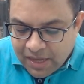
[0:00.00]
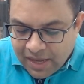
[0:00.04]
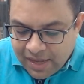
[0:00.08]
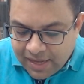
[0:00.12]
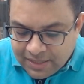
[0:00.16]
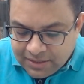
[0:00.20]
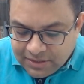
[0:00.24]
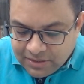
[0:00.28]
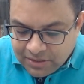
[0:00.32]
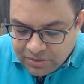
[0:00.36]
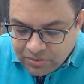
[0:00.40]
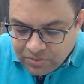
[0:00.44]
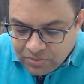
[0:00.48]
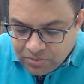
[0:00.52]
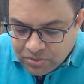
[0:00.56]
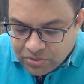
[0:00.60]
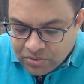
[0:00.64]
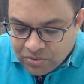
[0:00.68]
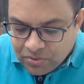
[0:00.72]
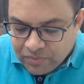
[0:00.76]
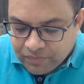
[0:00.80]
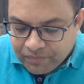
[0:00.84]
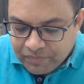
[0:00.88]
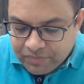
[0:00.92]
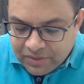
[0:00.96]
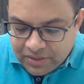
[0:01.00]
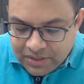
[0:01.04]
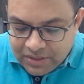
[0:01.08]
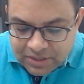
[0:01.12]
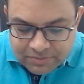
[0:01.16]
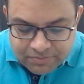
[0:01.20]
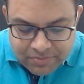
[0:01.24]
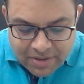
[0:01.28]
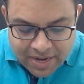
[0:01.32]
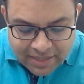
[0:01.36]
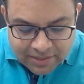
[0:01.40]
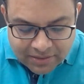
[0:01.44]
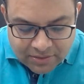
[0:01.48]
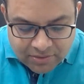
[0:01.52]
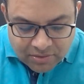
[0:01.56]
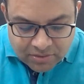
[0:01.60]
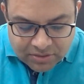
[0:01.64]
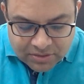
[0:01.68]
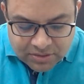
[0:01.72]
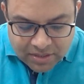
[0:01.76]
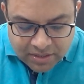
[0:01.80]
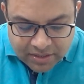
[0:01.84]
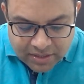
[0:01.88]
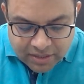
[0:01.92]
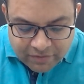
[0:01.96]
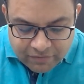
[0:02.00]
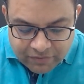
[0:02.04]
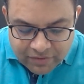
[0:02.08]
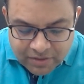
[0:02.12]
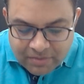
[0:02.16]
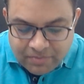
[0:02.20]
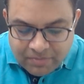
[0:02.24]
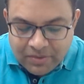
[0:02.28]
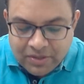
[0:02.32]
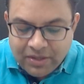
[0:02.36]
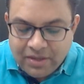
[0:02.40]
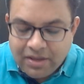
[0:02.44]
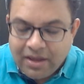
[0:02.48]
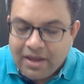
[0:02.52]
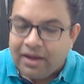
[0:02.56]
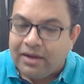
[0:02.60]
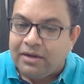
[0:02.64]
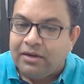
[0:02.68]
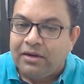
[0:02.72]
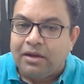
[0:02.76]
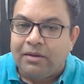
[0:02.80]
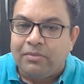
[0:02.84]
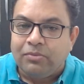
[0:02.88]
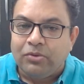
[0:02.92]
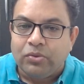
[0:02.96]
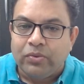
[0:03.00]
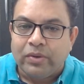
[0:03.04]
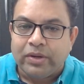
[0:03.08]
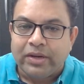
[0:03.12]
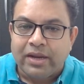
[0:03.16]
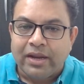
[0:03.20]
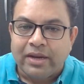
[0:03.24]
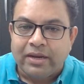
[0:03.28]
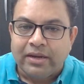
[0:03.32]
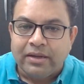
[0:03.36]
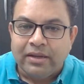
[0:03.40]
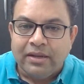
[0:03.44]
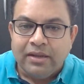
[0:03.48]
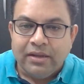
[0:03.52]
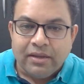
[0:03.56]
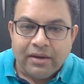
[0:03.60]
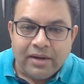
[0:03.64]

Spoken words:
As they do so, these bad thoughts are given up and come to an end.